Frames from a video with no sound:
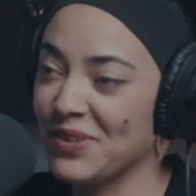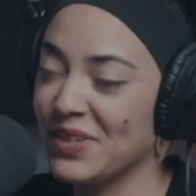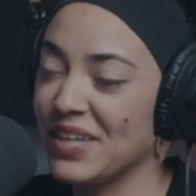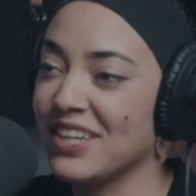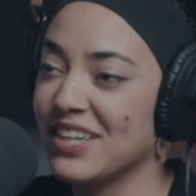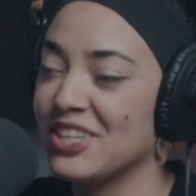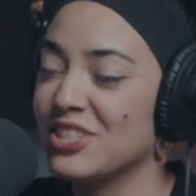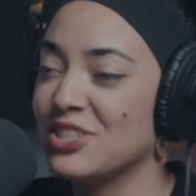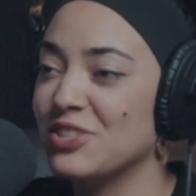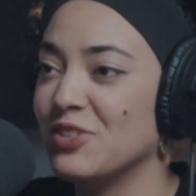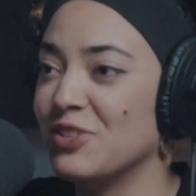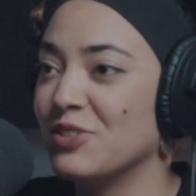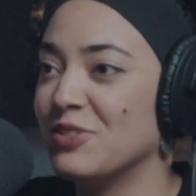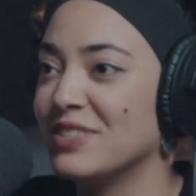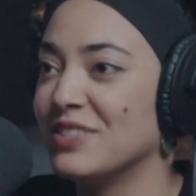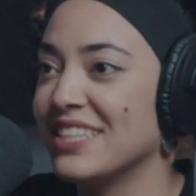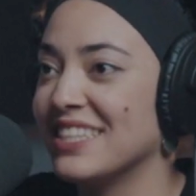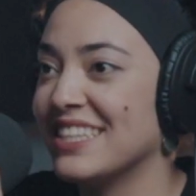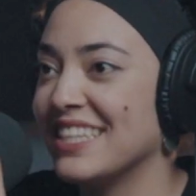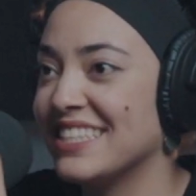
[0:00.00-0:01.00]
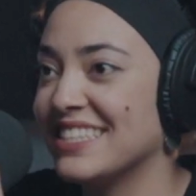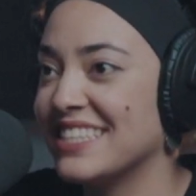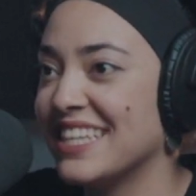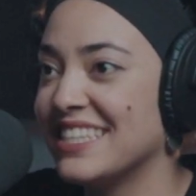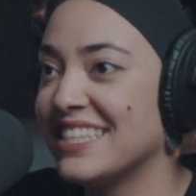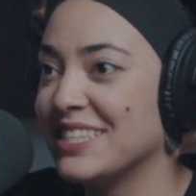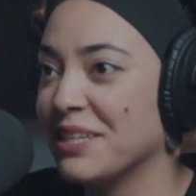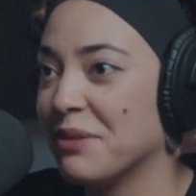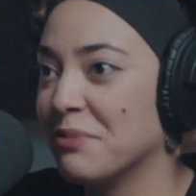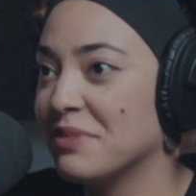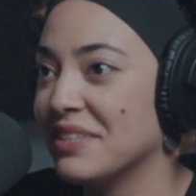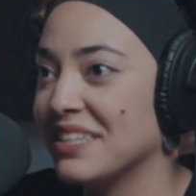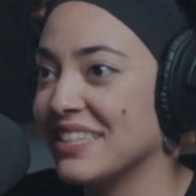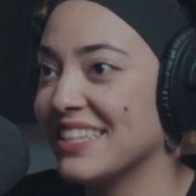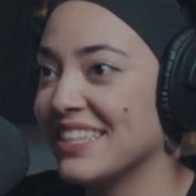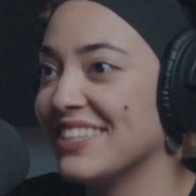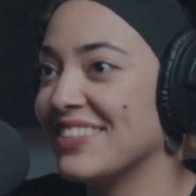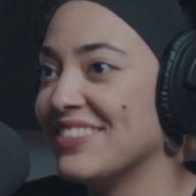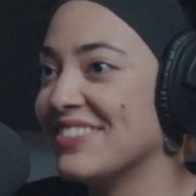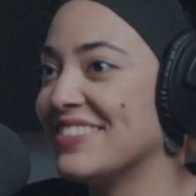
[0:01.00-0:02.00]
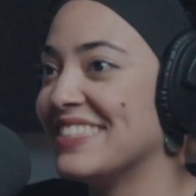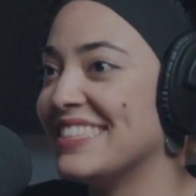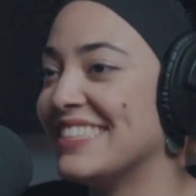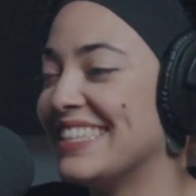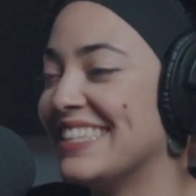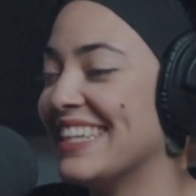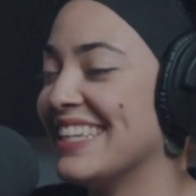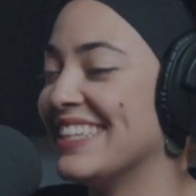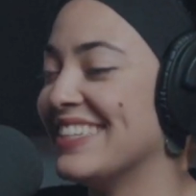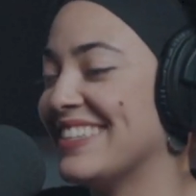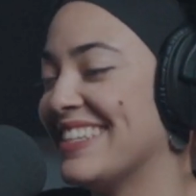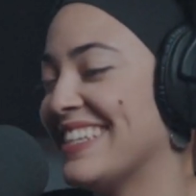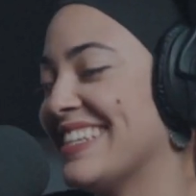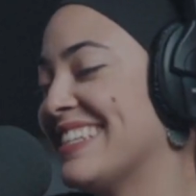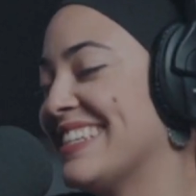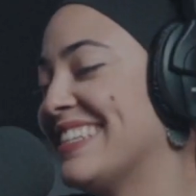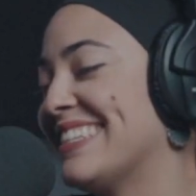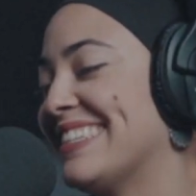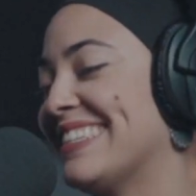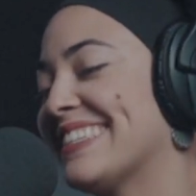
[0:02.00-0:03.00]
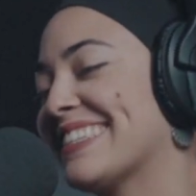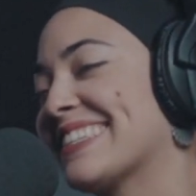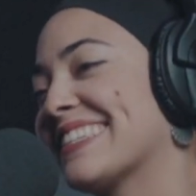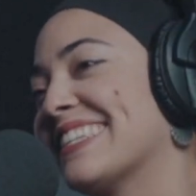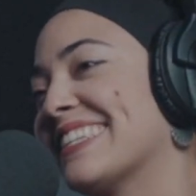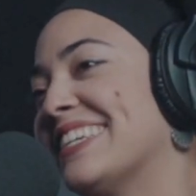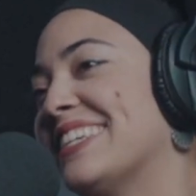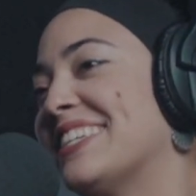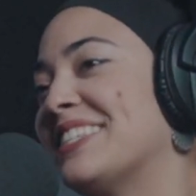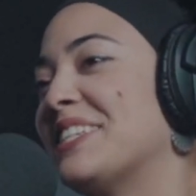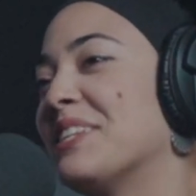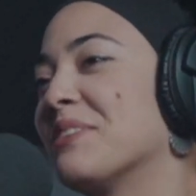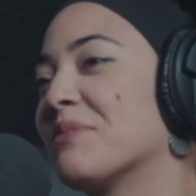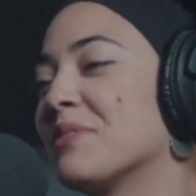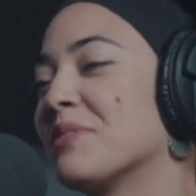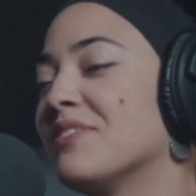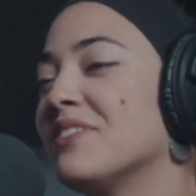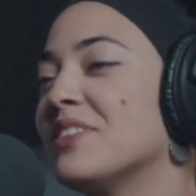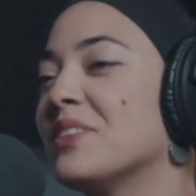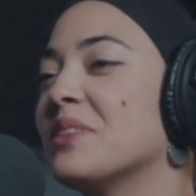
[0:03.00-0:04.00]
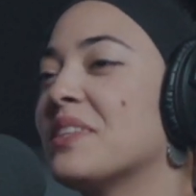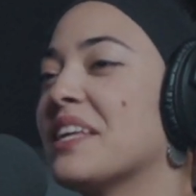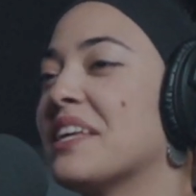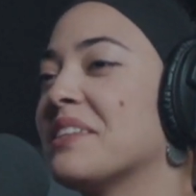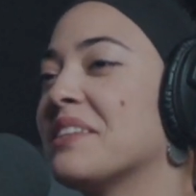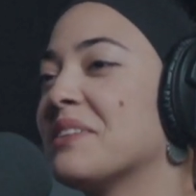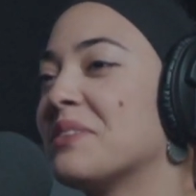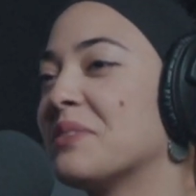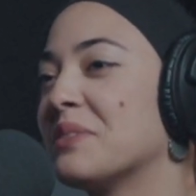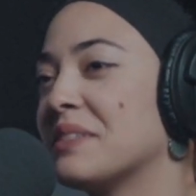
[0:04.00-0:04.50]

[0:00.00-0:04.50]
yeah, because you said they said something that you didn't didn't reveal that little